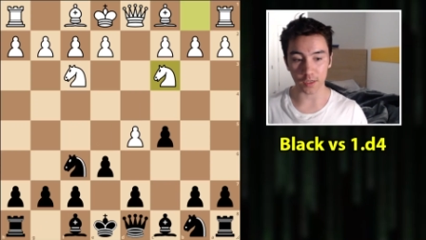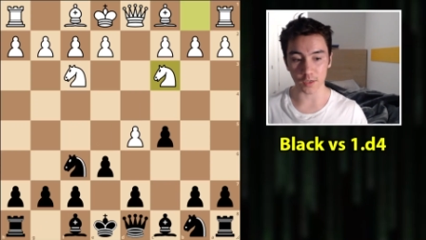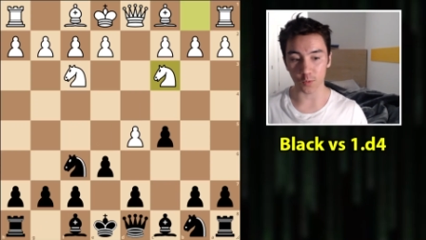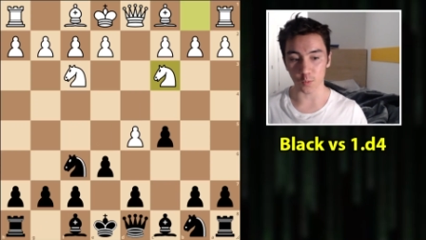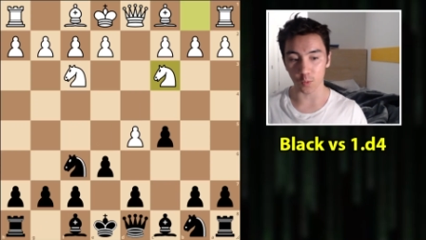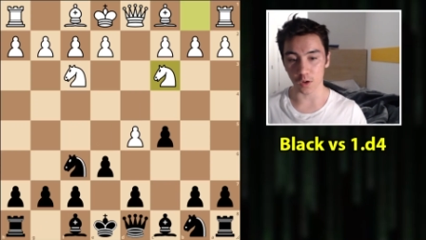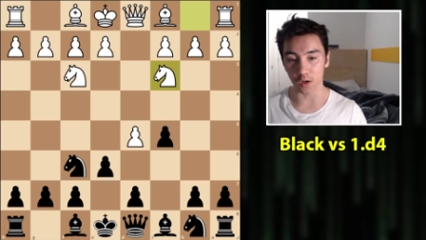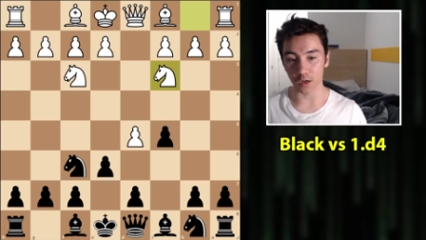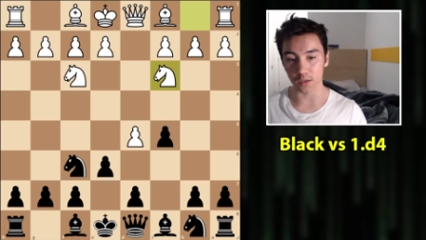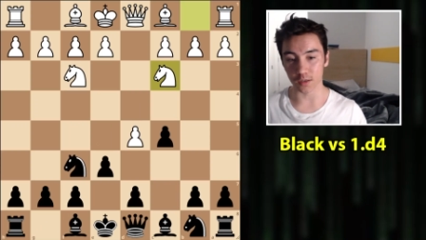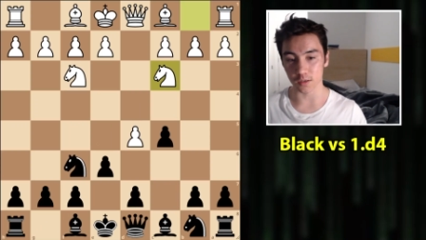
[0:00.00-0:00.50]

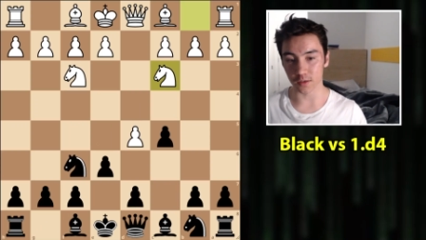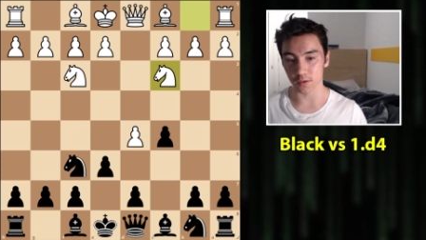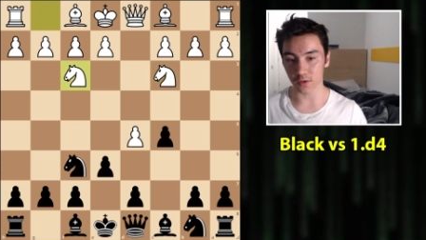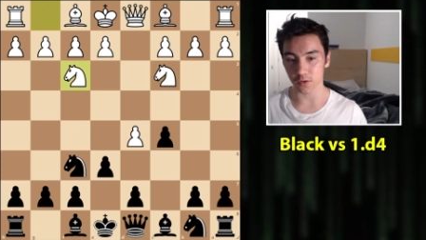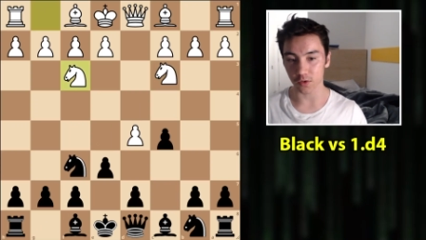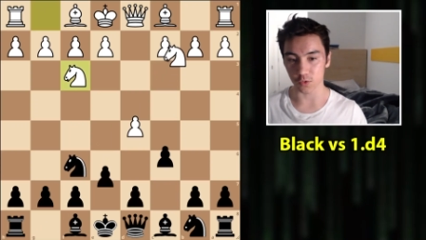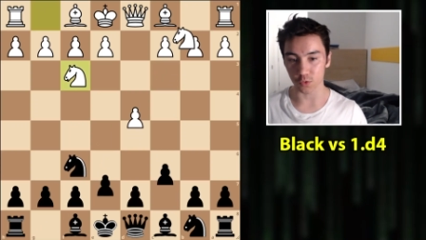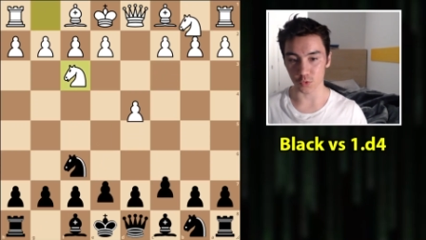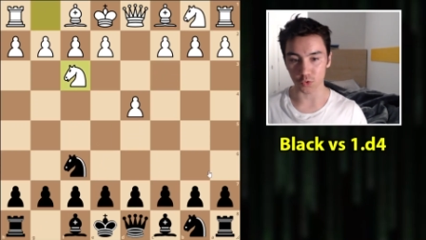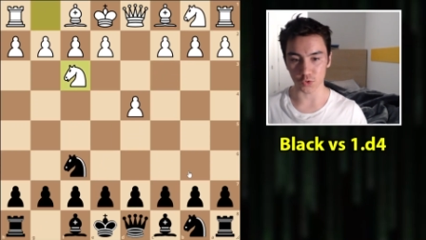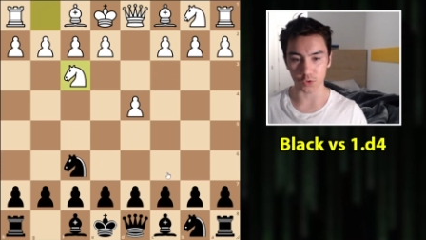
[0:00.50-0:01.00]
one
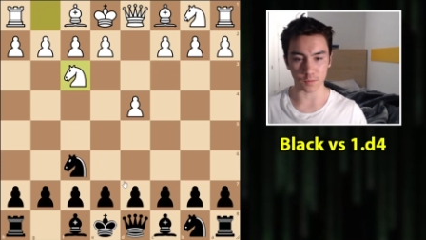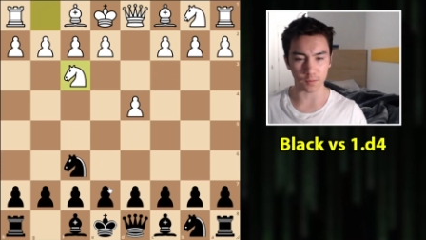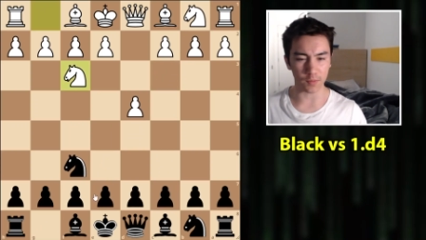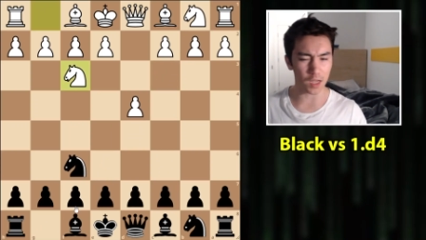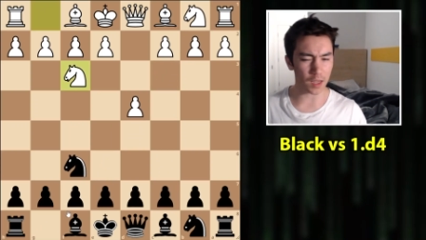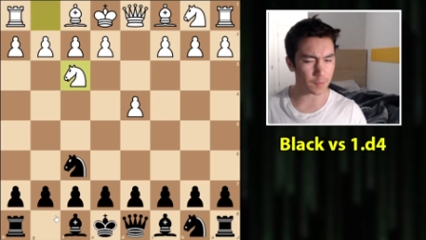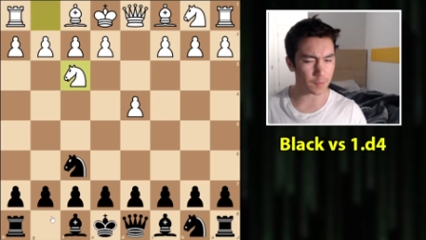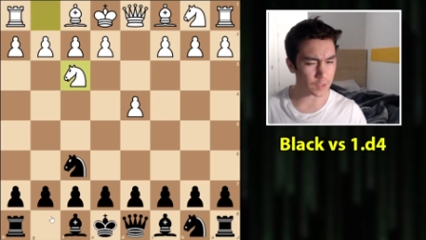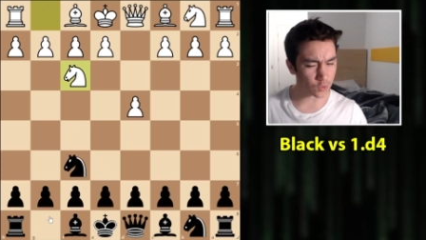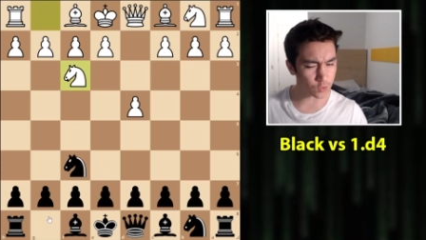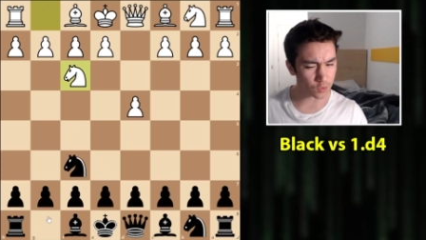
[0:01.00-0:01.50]
solution
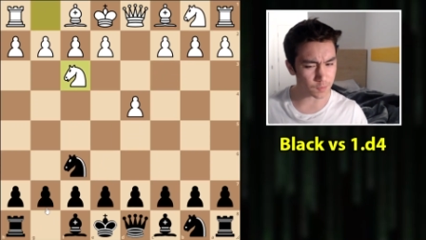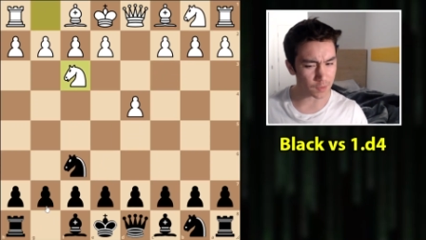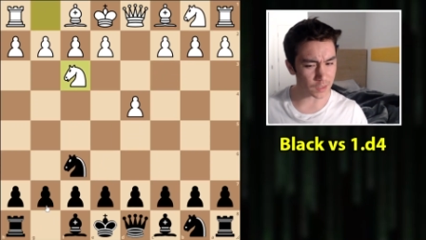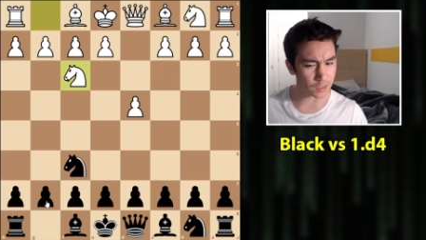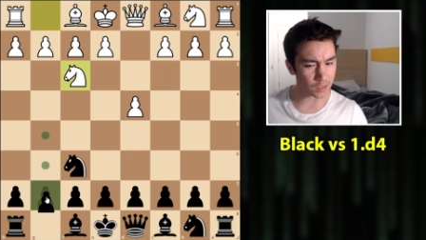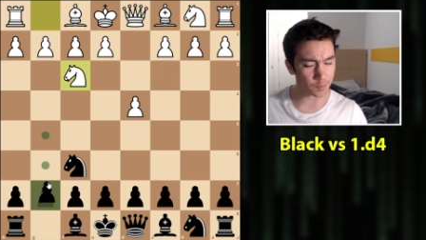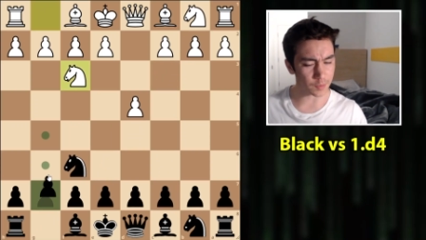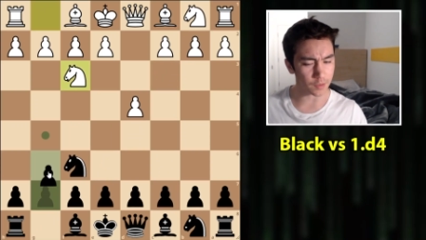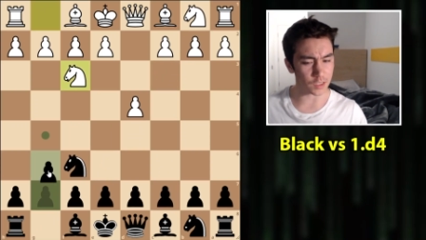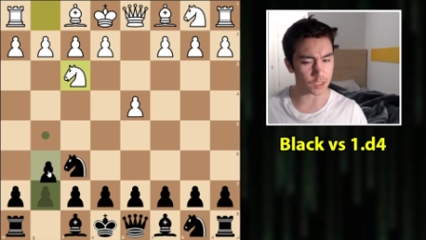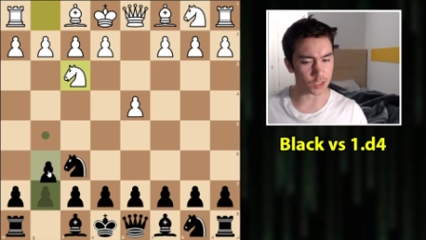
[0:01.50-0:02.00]
maybe could be to
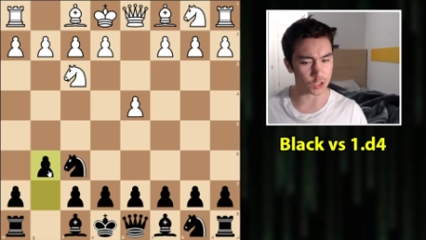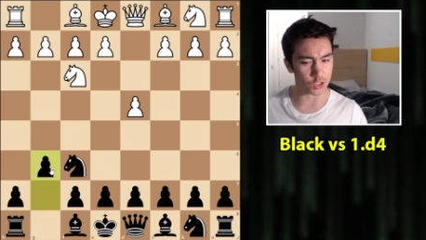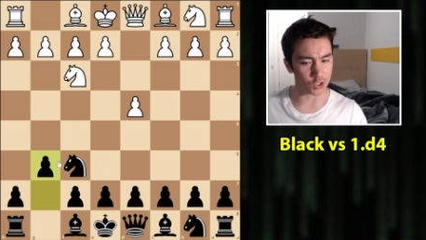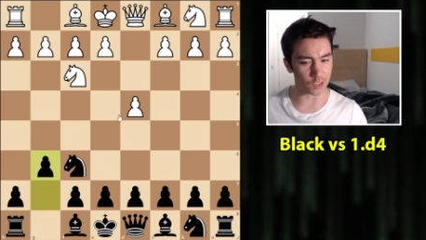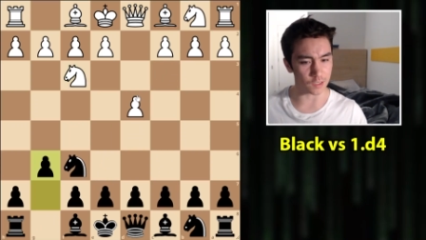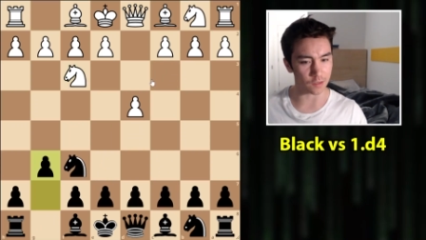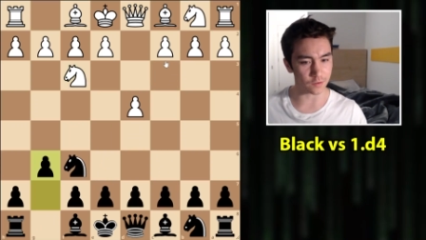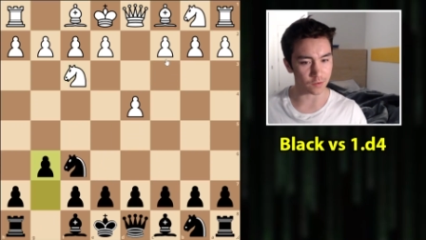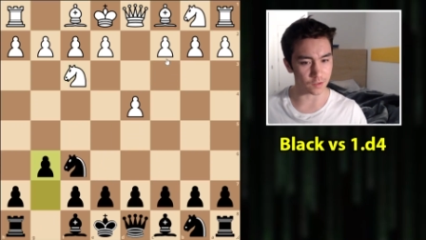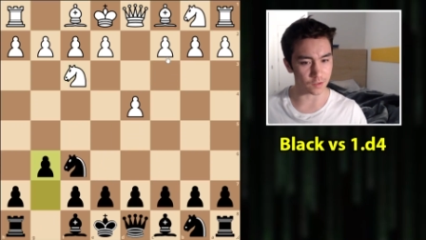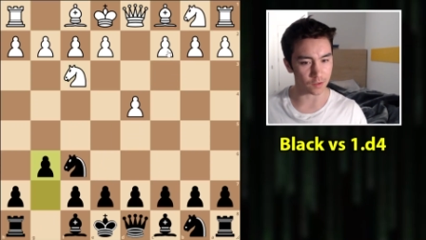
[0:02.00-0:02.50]
play
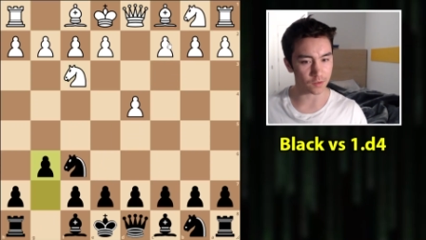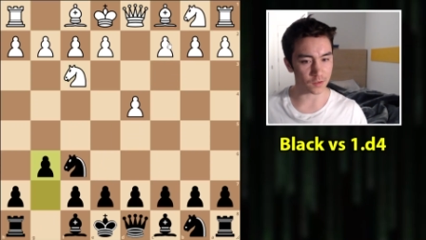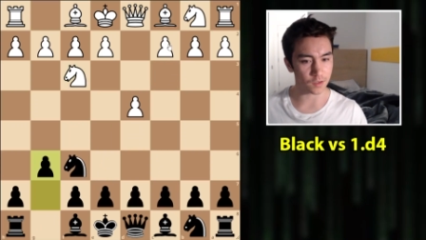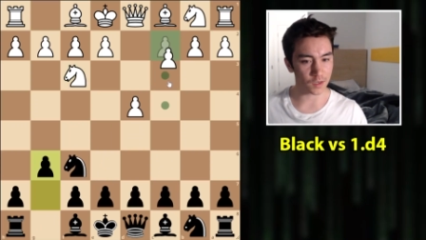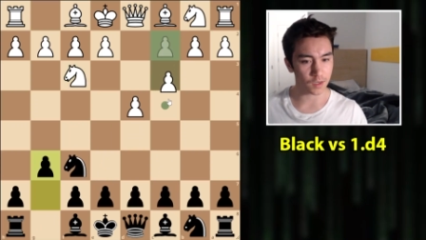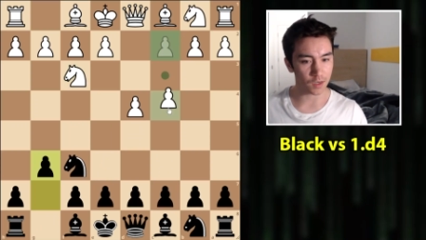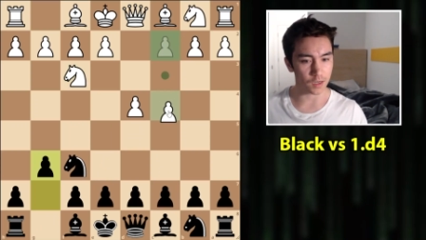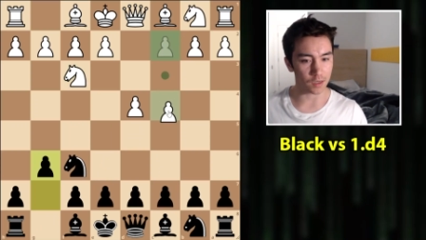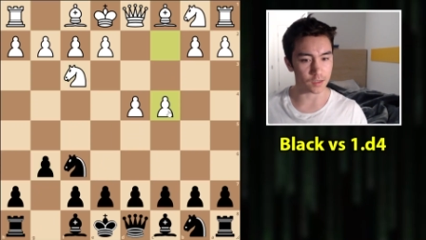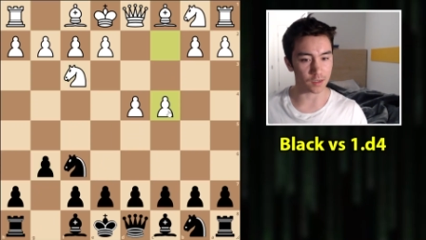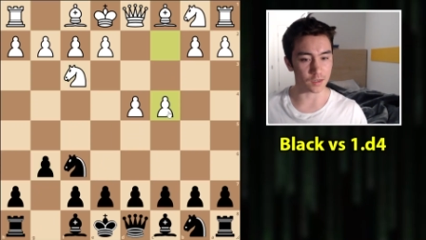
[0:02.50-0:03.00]
g6
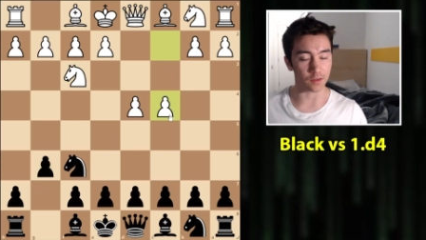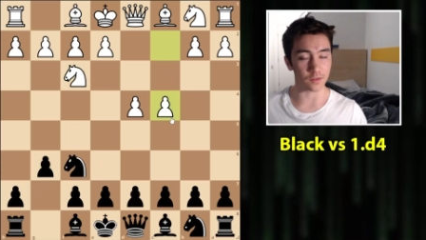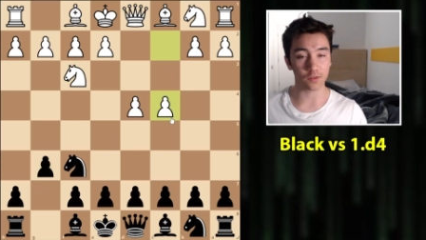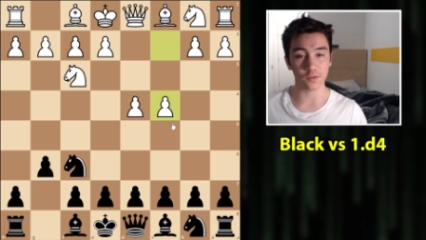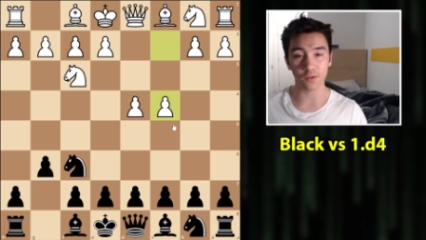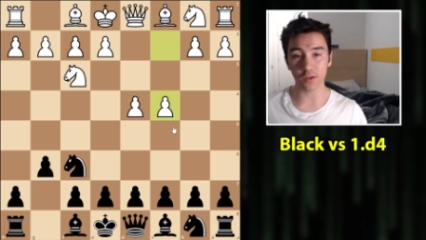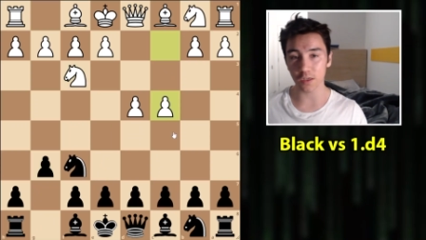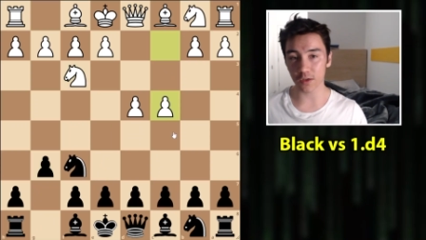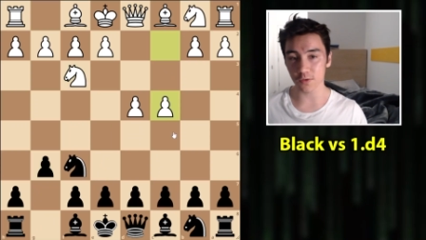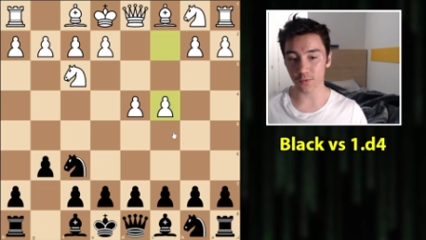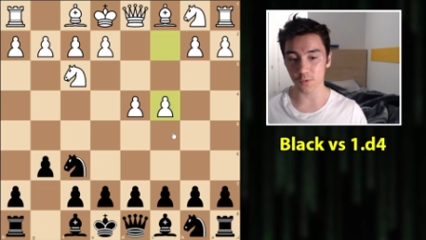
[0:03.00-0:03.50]
and again
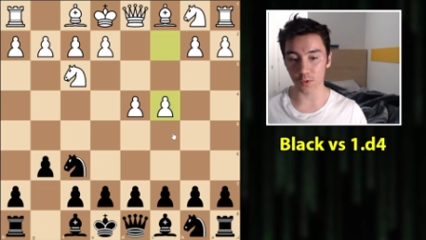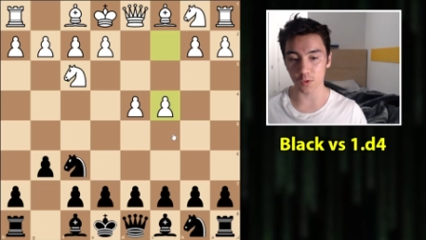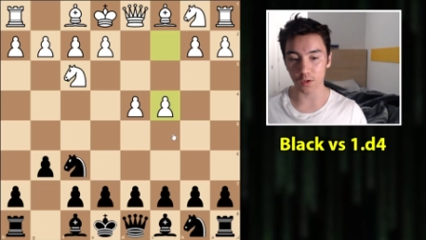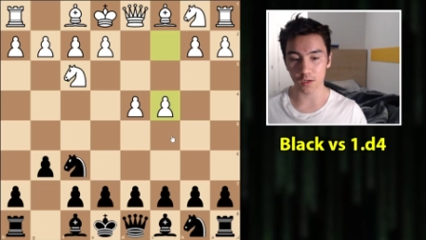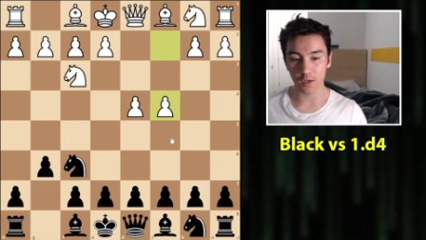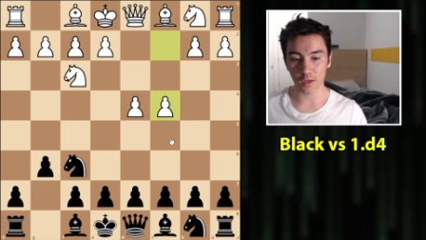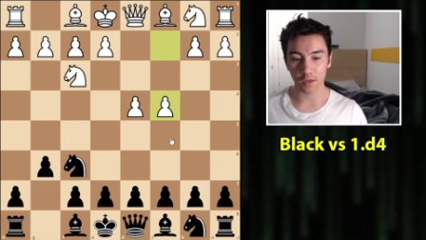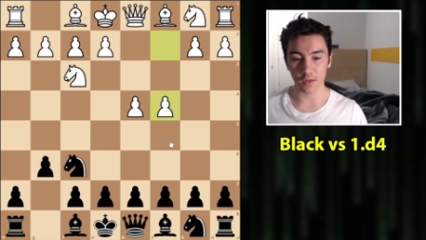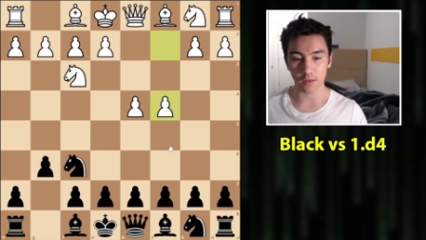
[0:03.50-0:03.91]
c4,